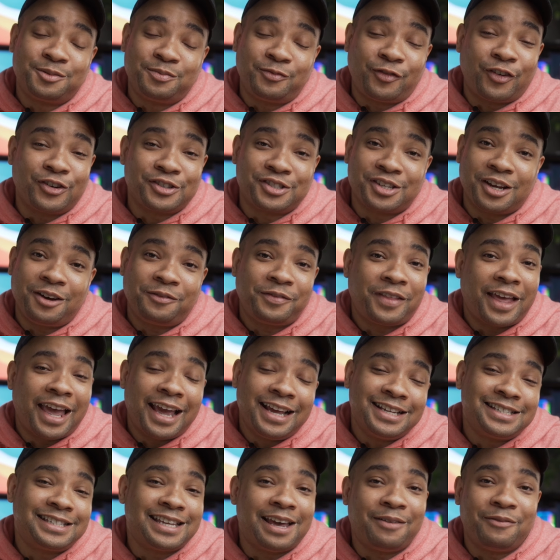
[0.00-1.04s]
first off, the
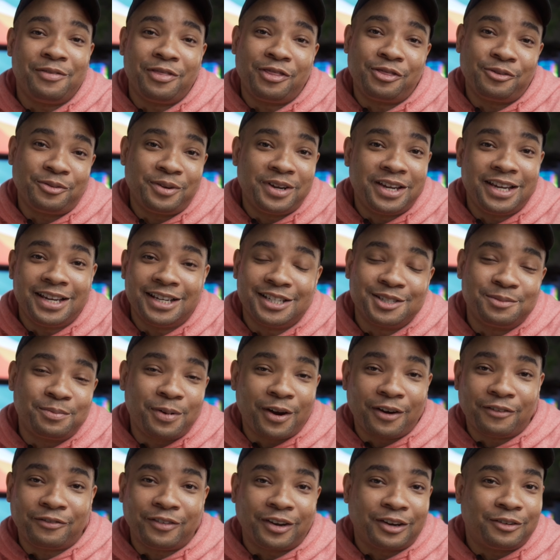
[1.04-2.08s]
A7 III is
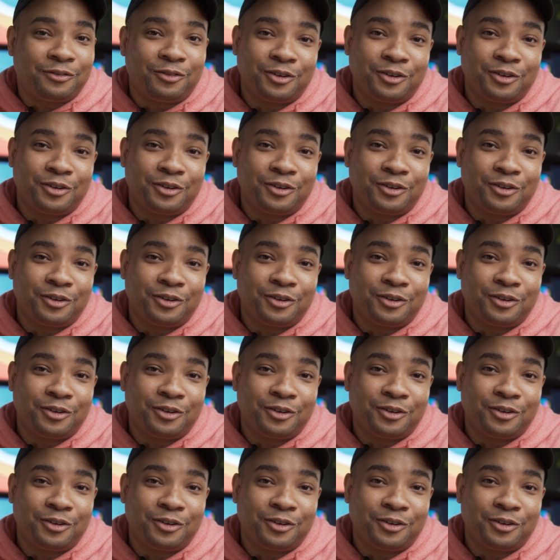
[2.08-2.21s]
perfect